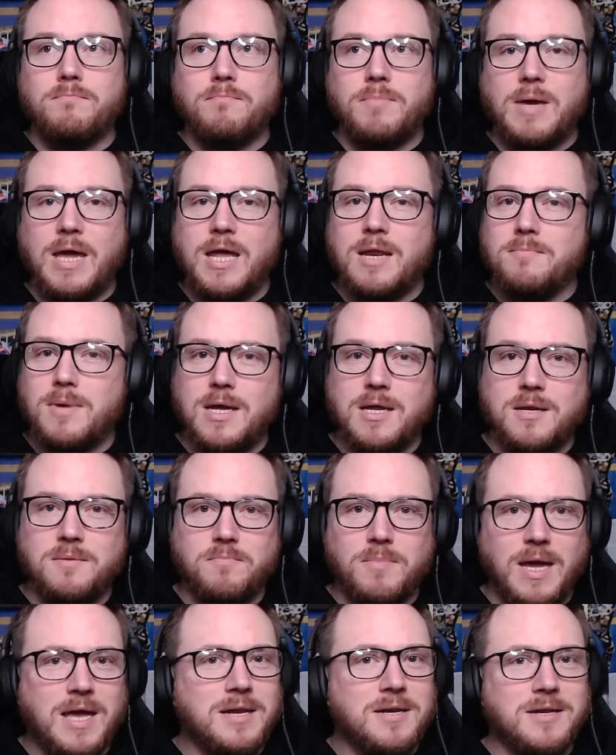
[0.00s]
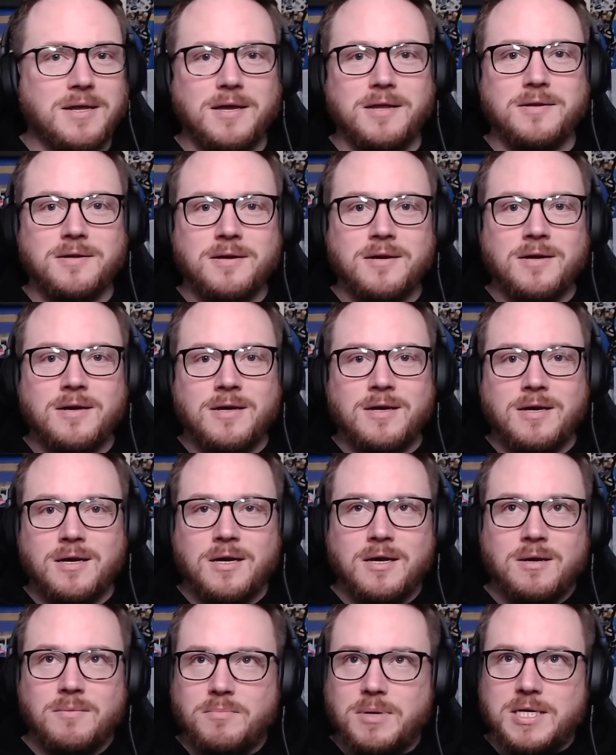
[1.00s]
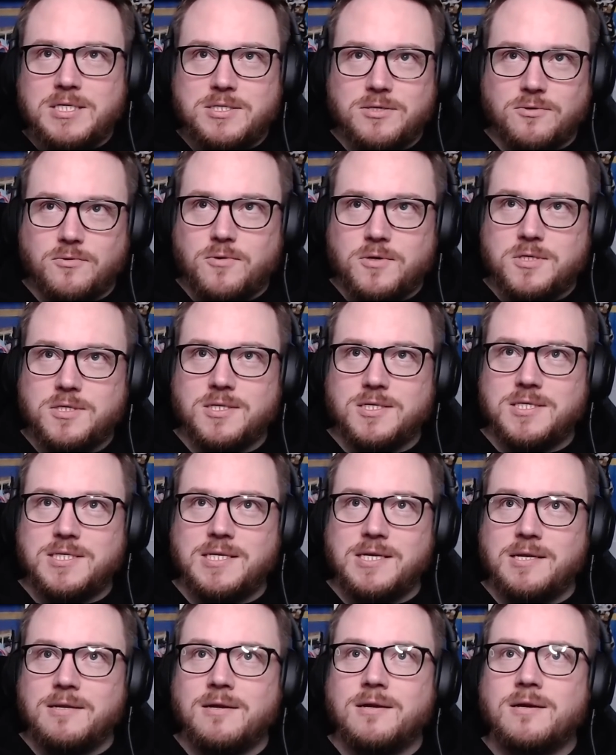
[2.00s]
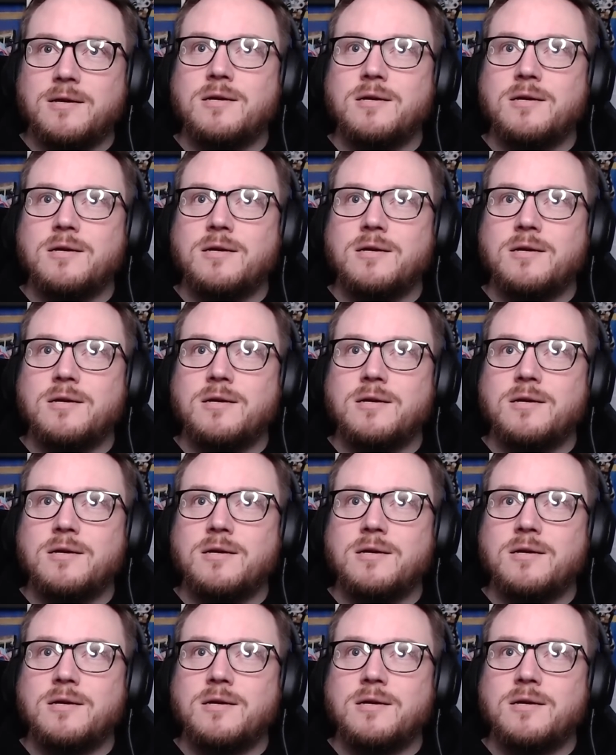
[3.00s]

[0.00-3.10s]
Band-Maid Band-Aid placed across the scene.